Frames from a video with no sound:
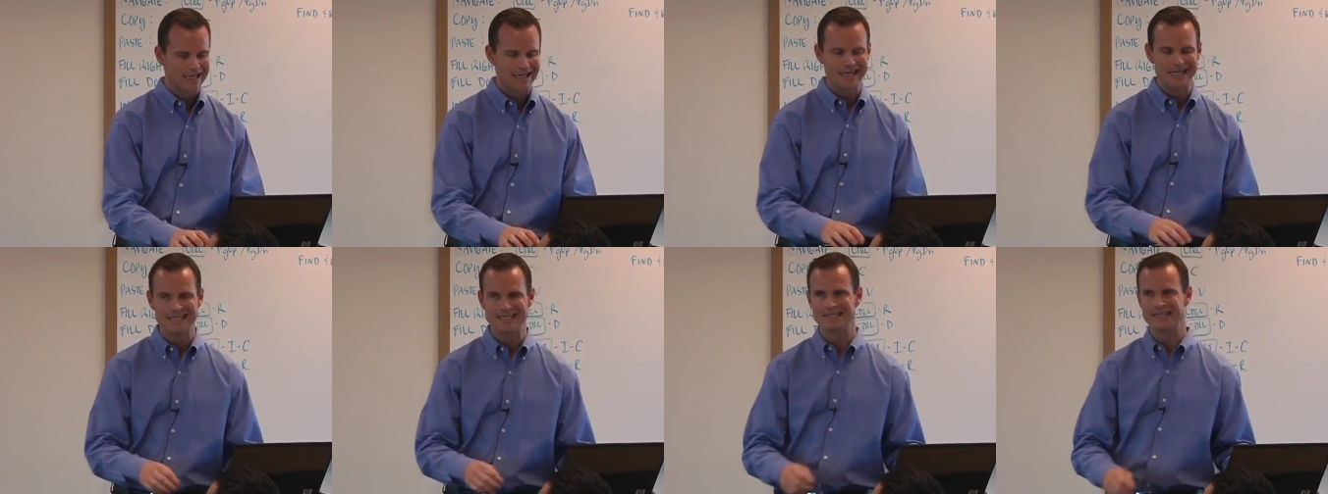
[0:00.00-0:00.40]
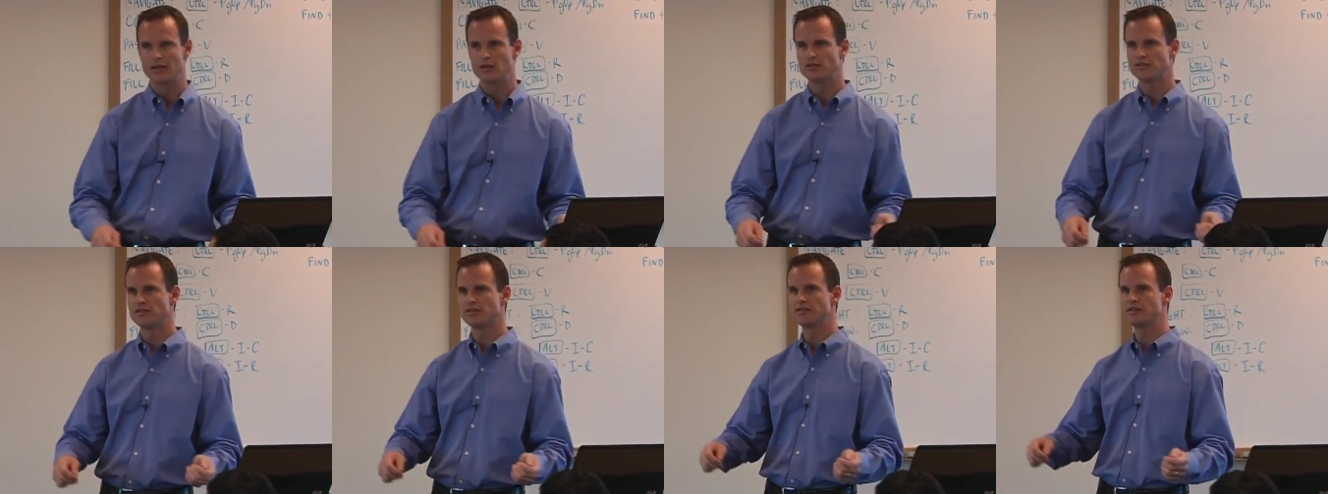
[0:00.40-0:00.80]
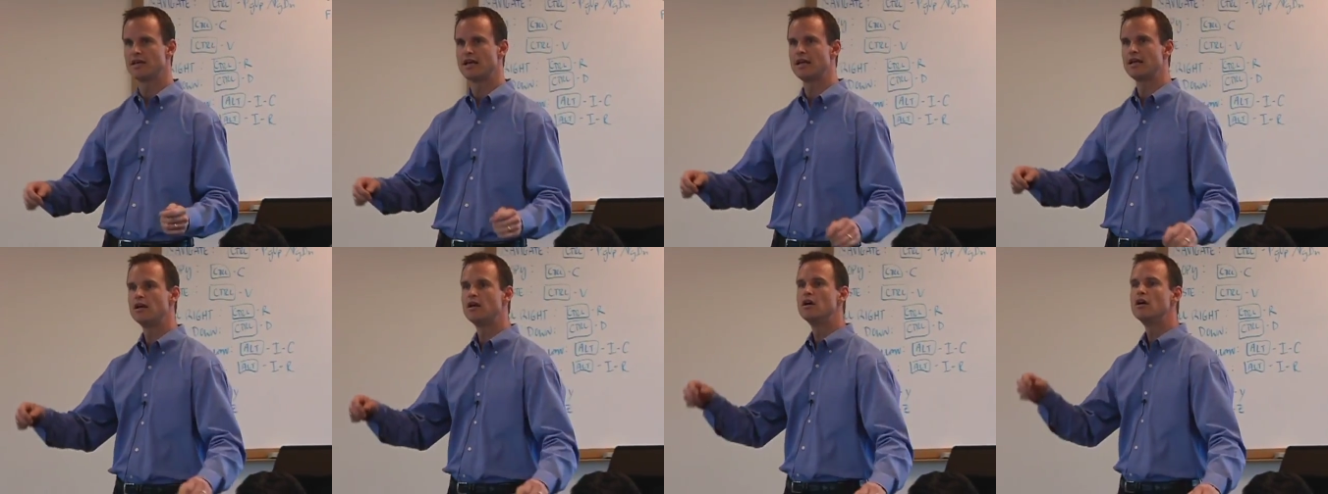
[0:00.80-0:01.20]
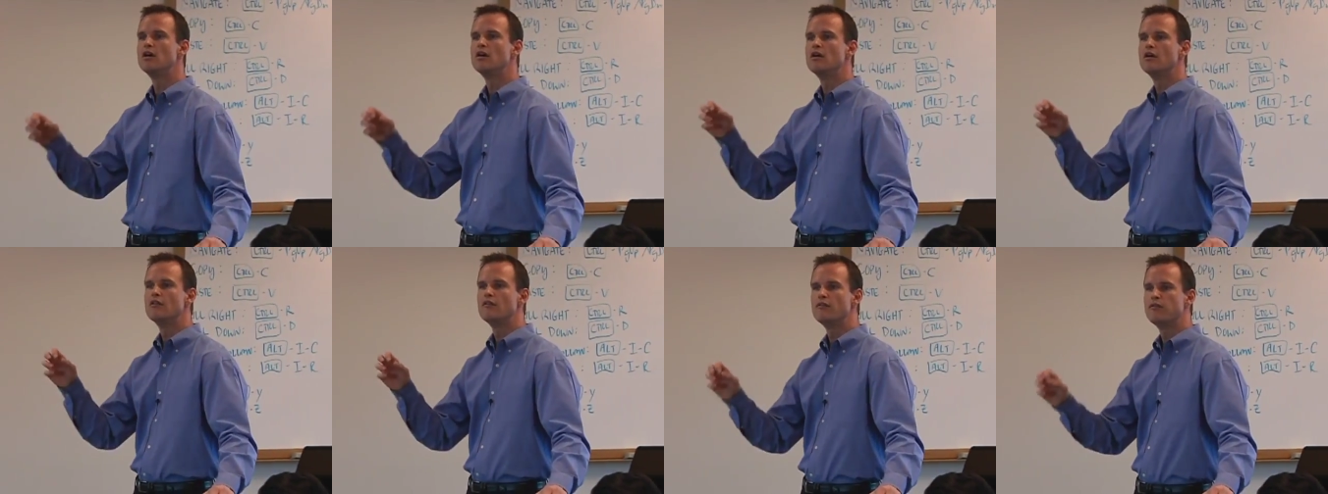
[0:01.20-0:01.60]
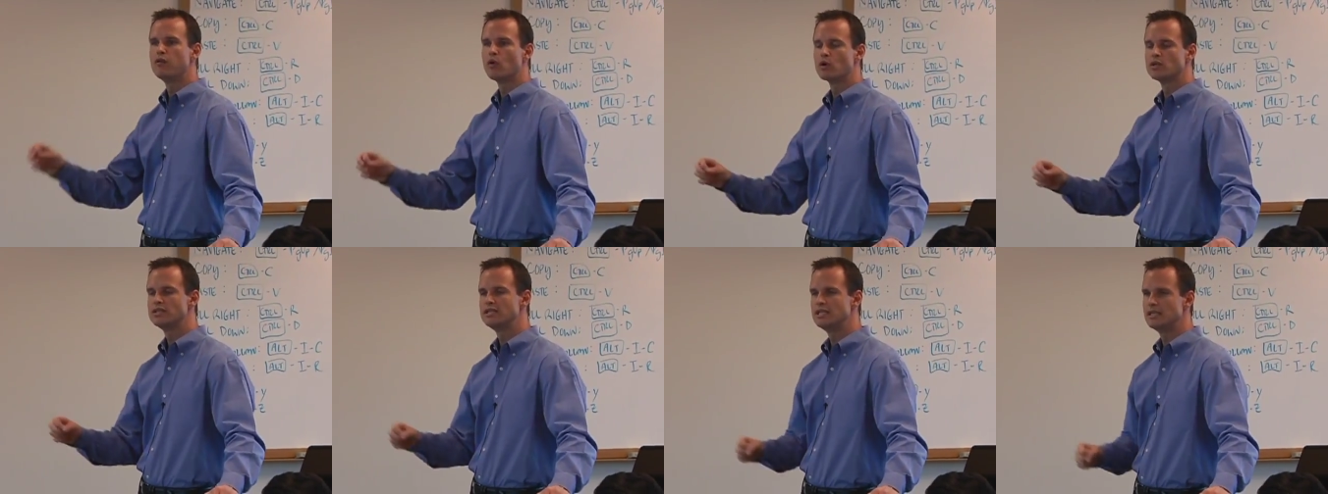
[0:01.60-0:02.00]
it tells us that
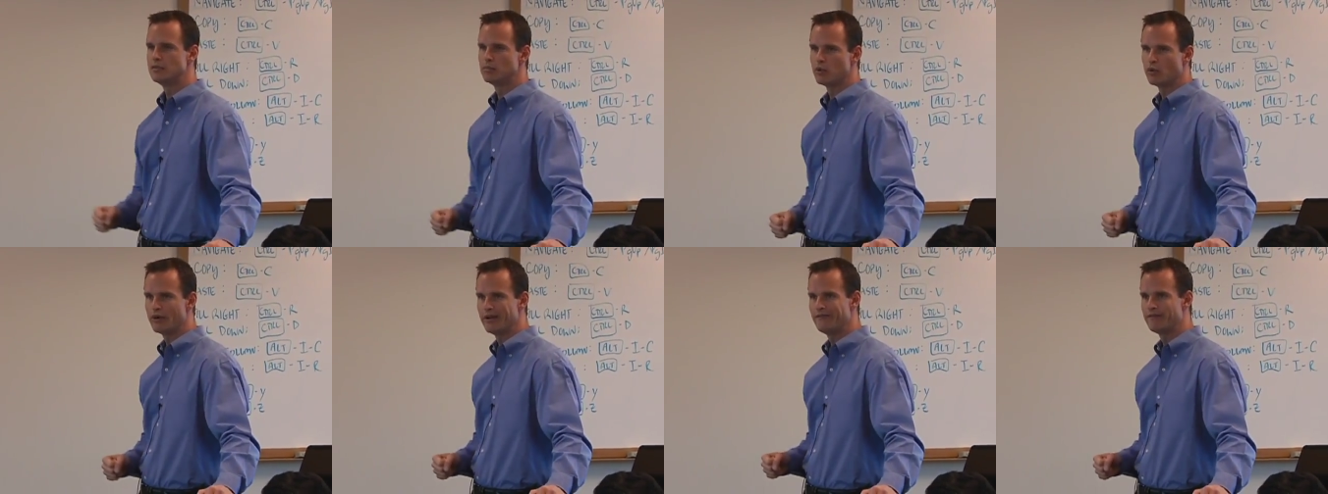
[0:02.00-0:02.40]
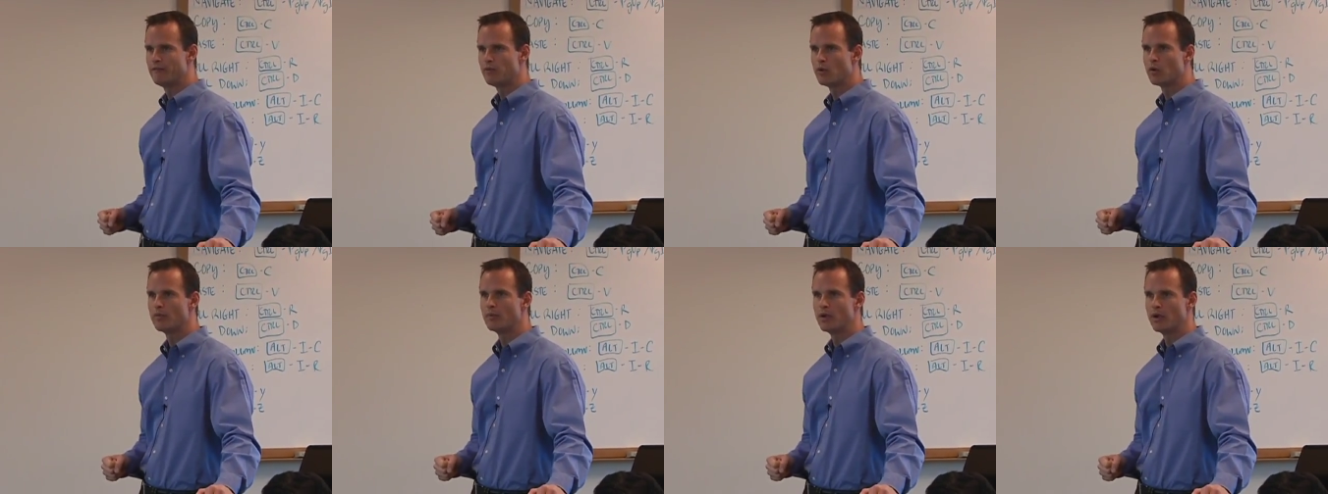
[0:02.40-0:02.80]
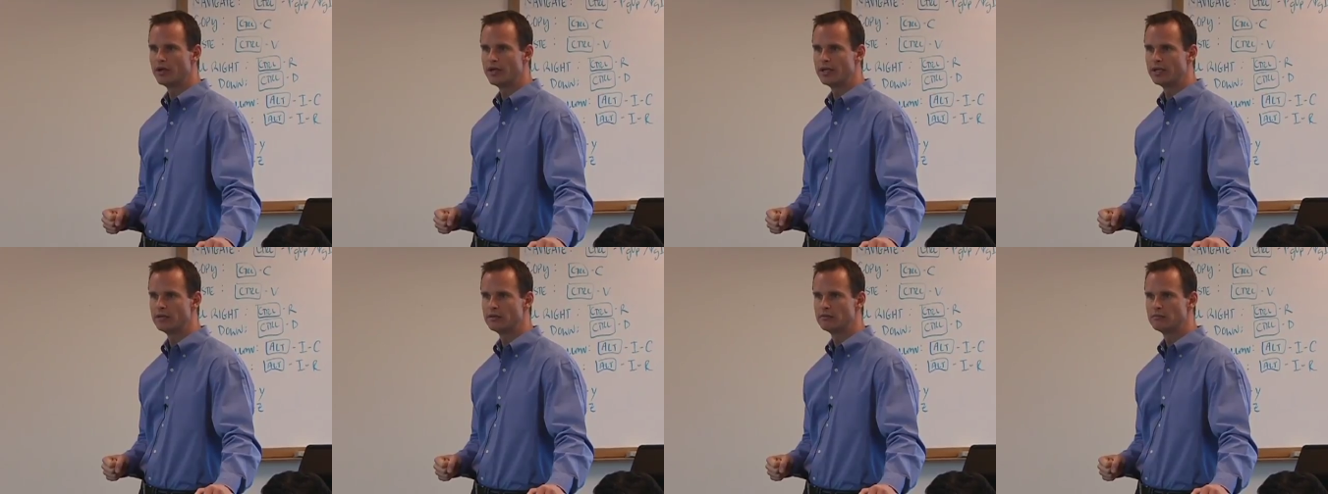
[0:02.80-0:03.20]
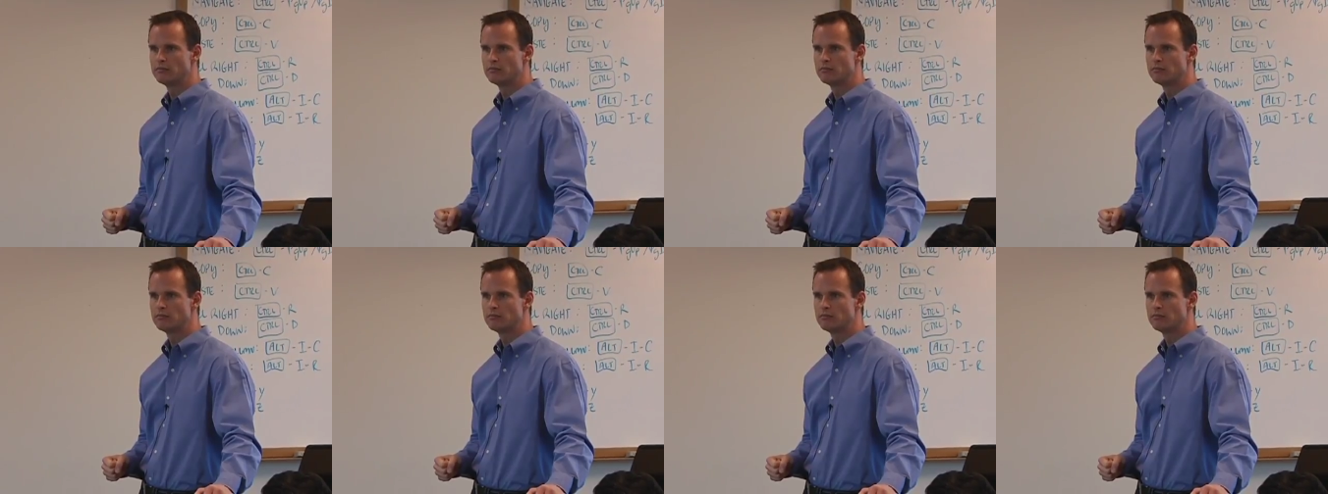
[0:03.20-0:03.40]
14.4 million